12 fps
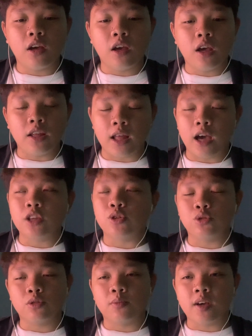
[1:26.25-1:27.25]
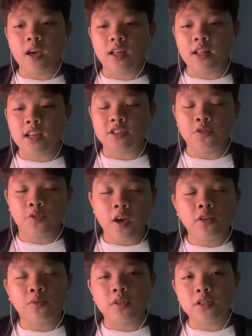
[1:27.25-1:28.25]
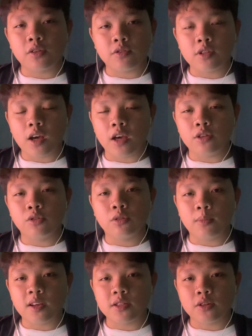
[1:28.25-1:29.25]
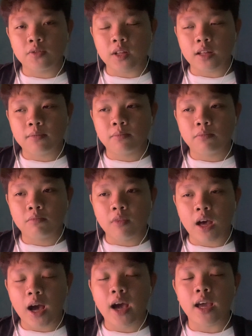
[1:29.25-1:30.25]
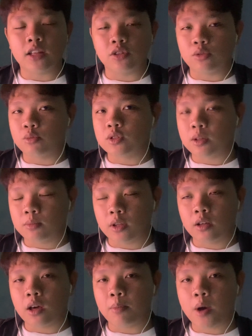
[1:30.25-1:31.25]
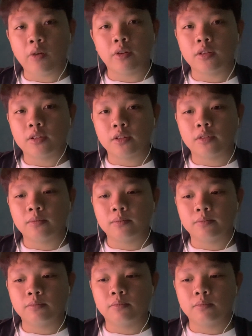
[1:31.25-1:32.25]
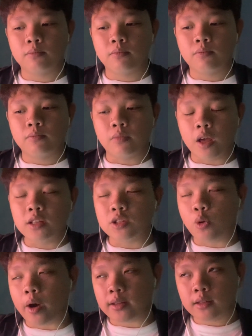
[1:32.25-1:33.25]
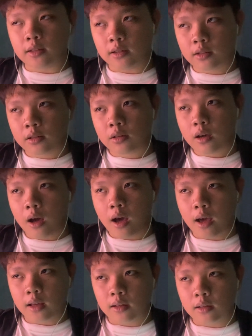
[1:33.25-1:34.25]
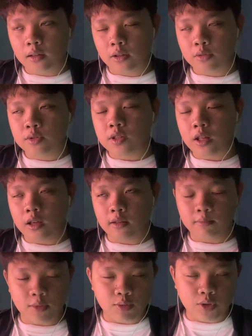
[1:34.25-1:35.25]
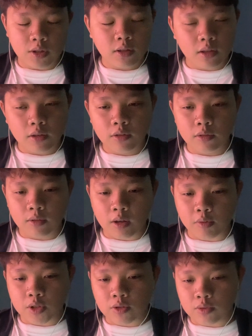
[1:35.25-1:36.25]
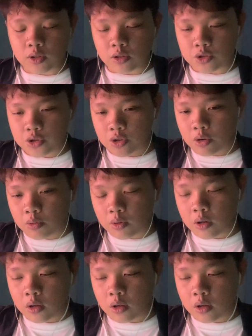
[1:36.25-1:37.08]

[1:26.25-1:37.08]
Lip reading: and as a fan of the series, I knew to myself that I had to do something about it, and so I did. I used a music that was used in the show,